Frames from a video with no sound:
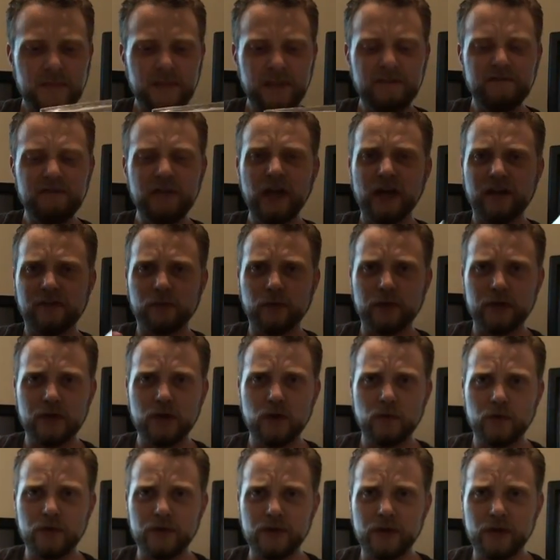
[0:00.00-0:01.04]
If you guys want to
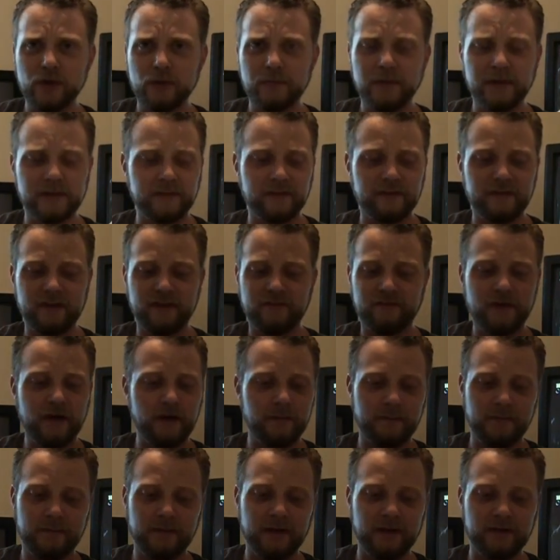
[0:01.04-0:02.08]
know where you can go and pick this stuff
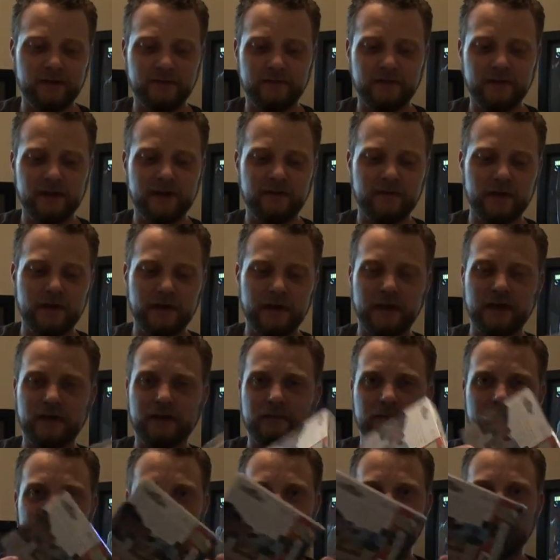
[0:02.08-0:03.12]
up, I mean, it's very, very
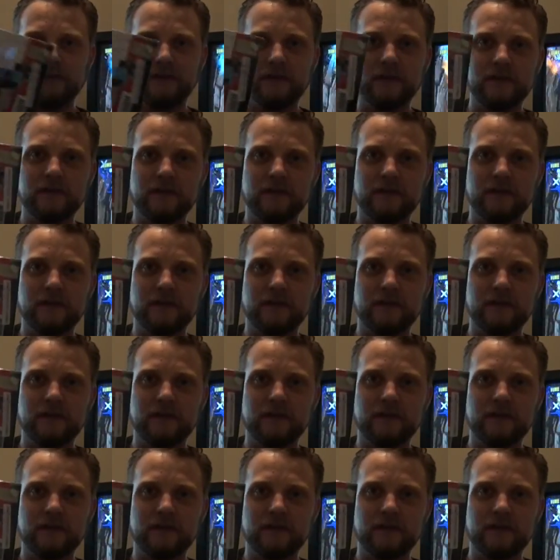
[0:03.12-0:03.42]
easy.